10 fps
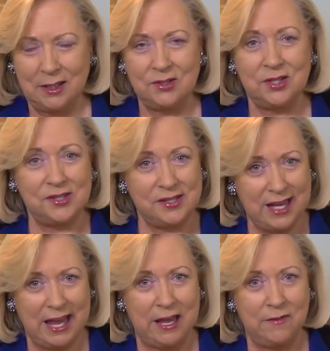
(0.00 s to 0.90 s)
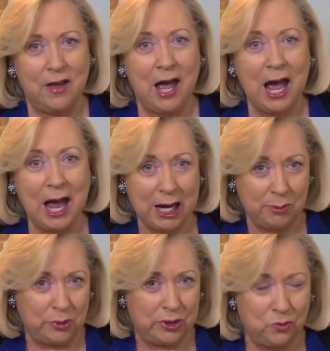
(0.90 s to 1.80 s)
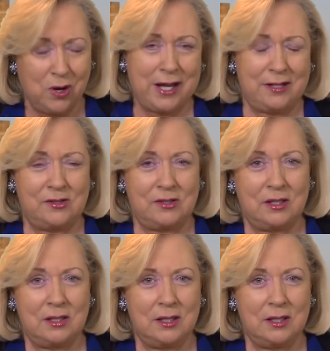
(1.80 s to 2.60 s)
to save a hybrid race.